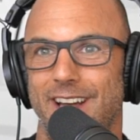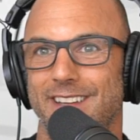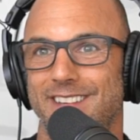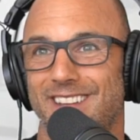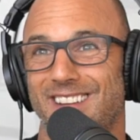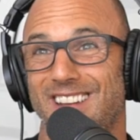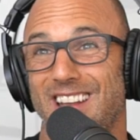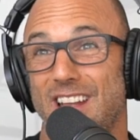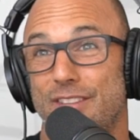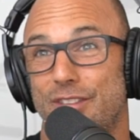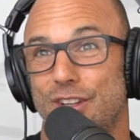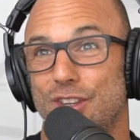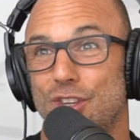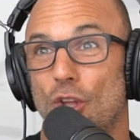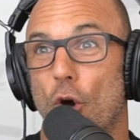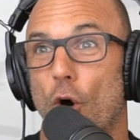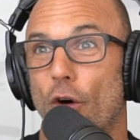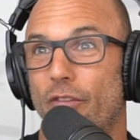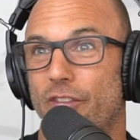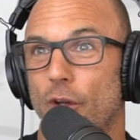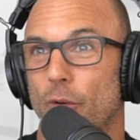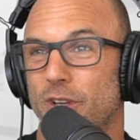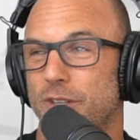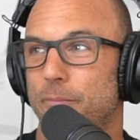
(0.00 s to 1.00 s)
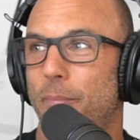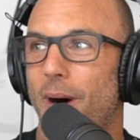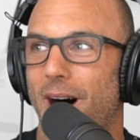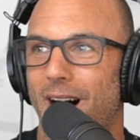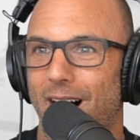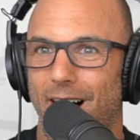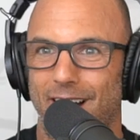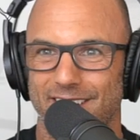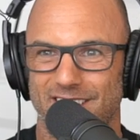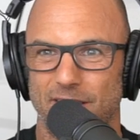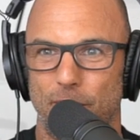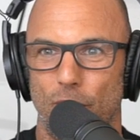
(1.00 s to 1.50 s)
I didn't even know if it was
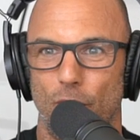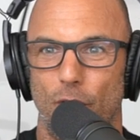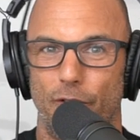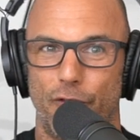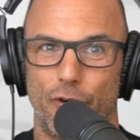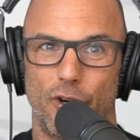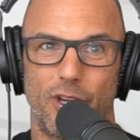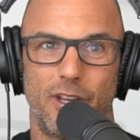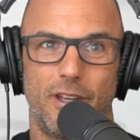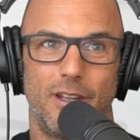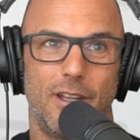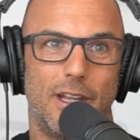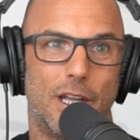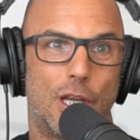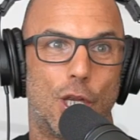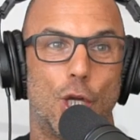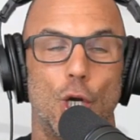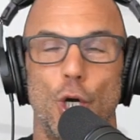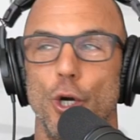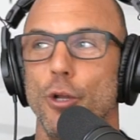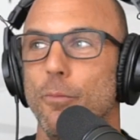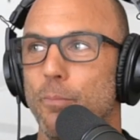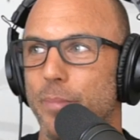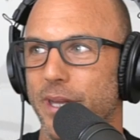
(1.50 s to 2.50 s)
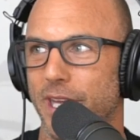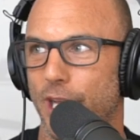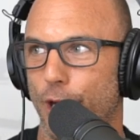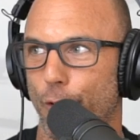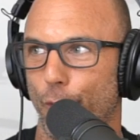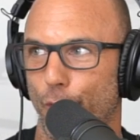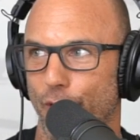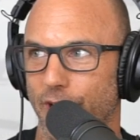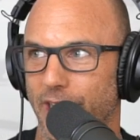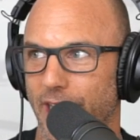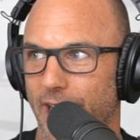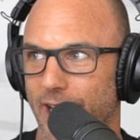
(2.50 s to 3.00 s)
possible, if it could be
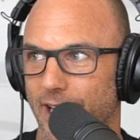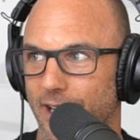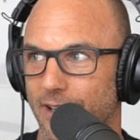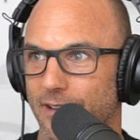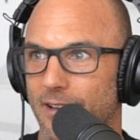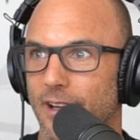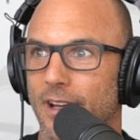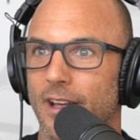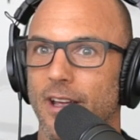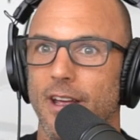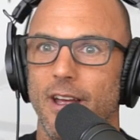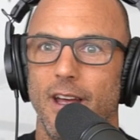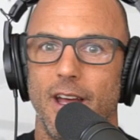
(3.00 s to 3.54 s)
created.